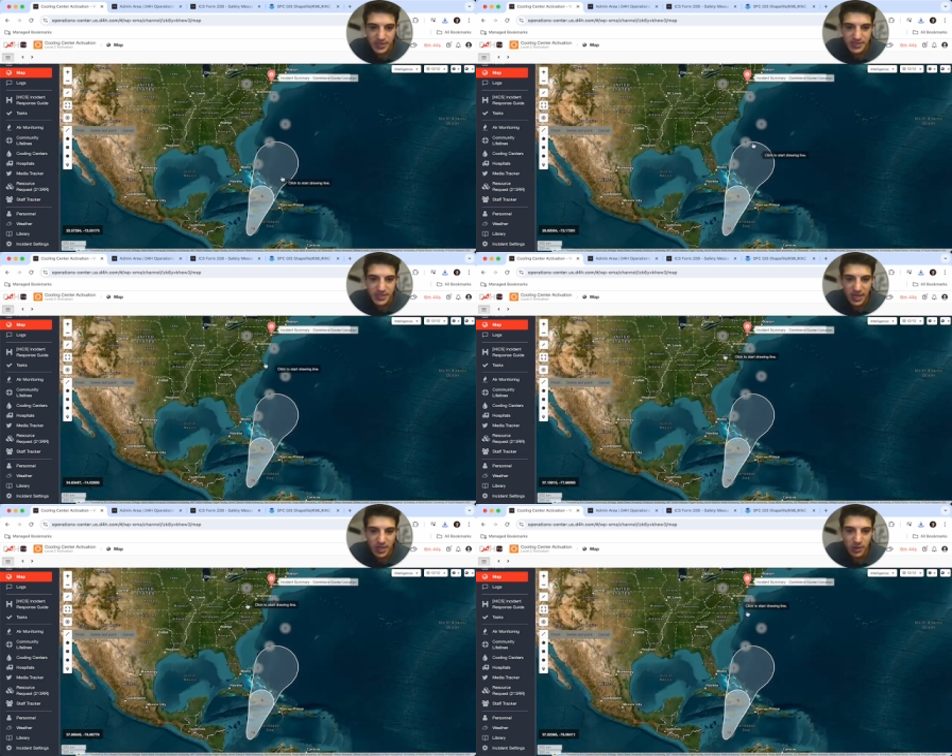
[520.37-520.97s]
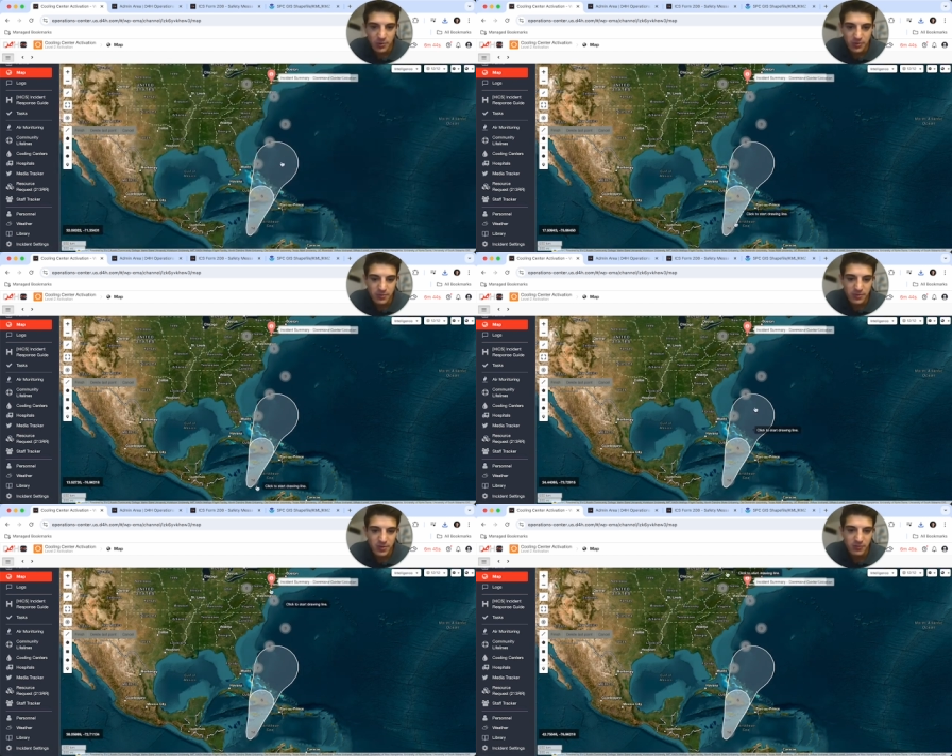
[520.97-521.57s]
see that cone
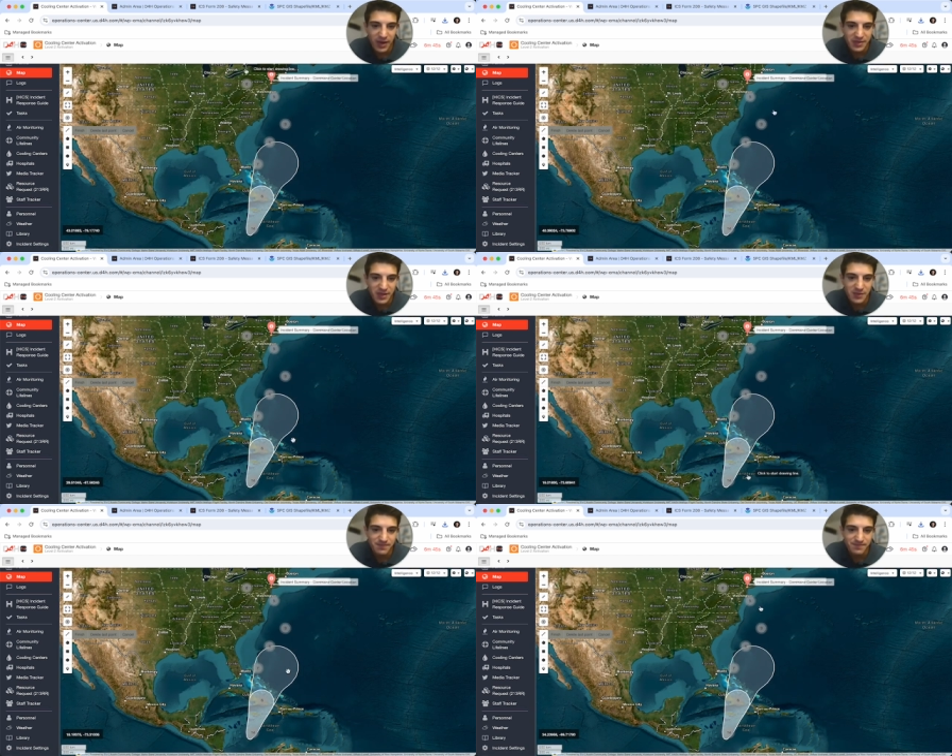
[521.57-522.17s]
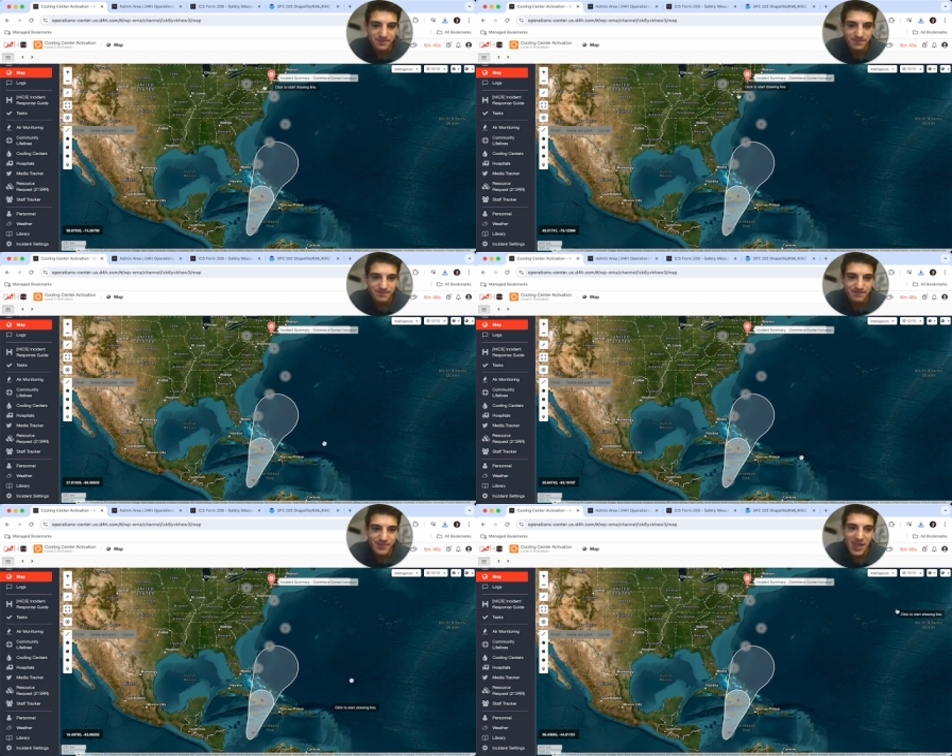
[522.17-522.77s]
right there.
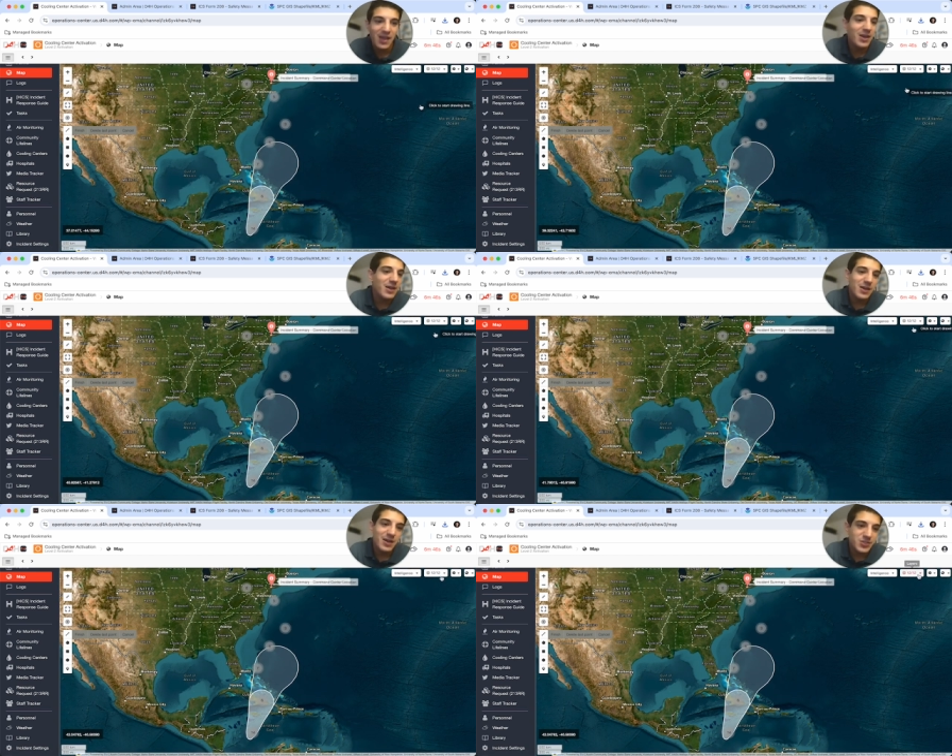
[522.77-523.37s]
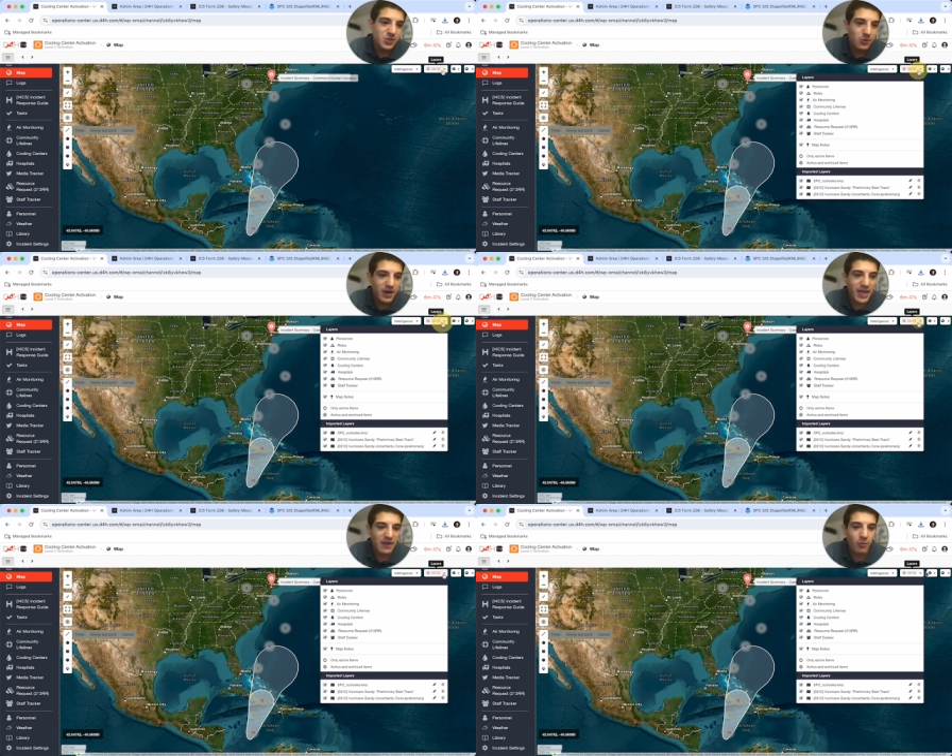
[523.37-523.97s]
So
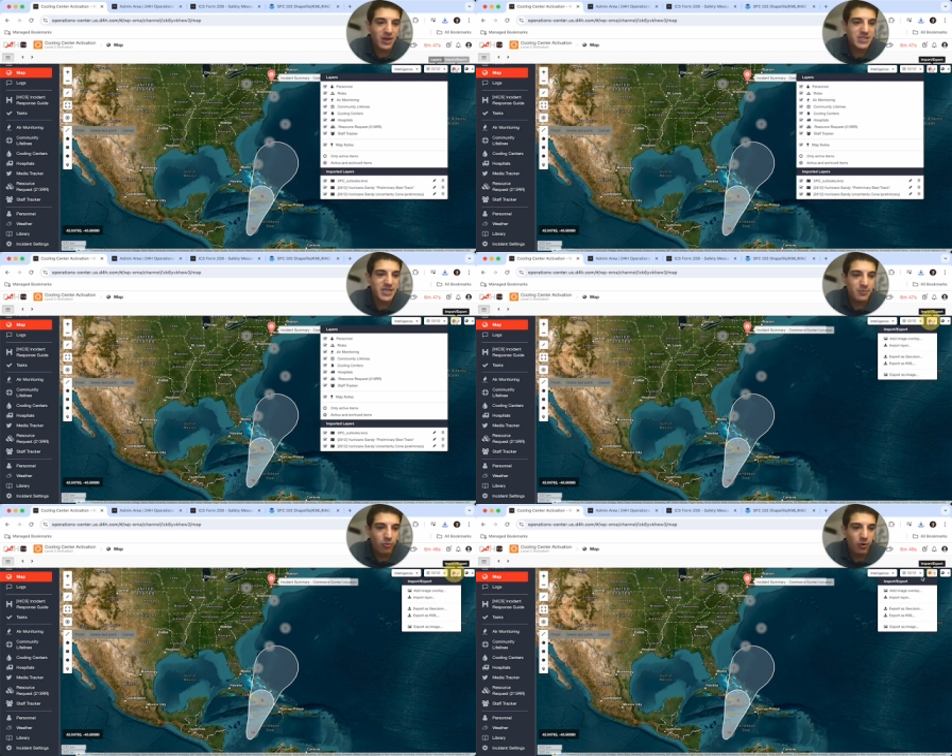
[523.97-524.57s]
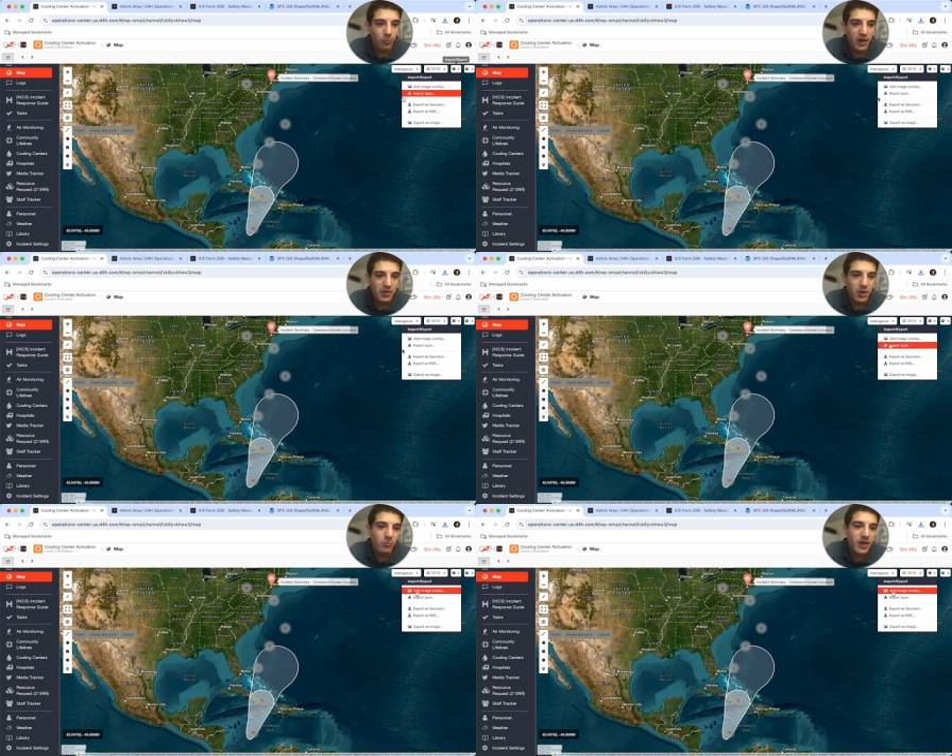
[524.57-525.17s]
again, if I wanted to import
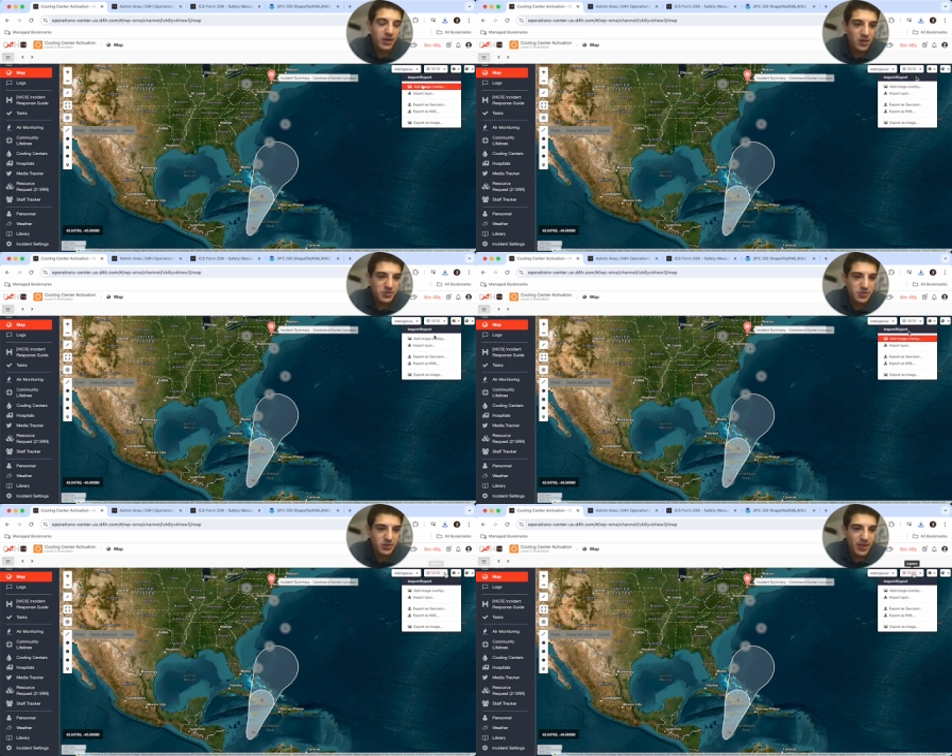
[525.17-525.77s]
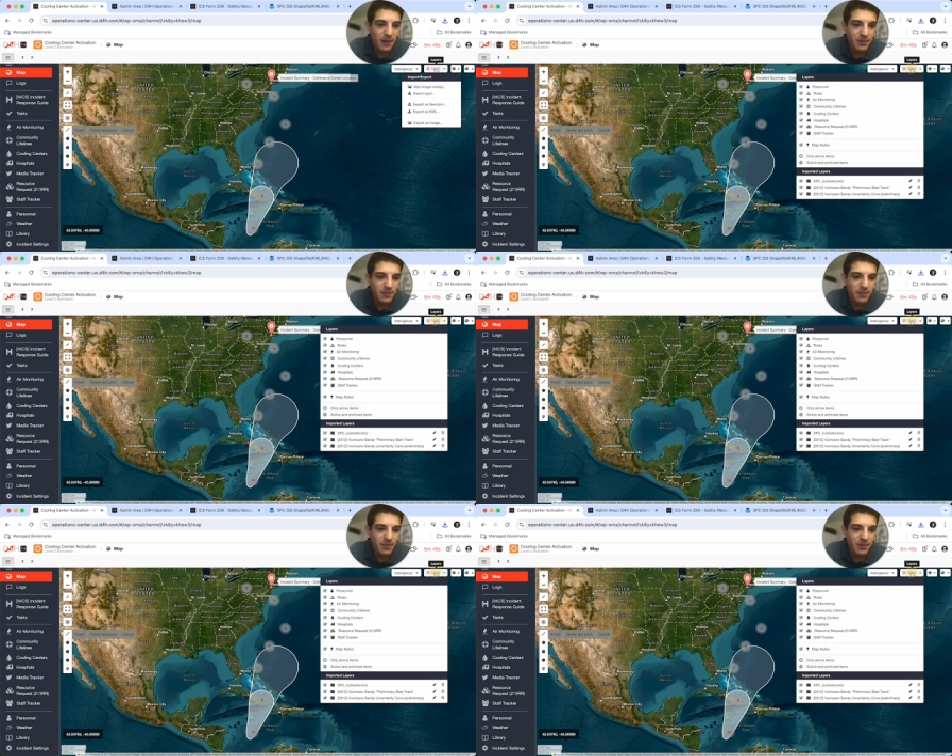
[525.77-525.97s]
weather, we can also do that.